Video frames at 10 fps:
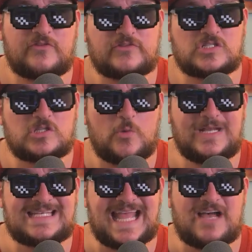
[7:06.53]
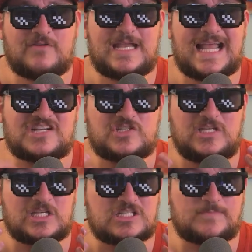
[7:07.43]
you for slowing down and
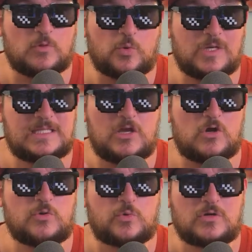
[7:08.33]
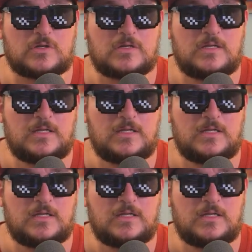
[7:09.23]
actually exploring the artwork.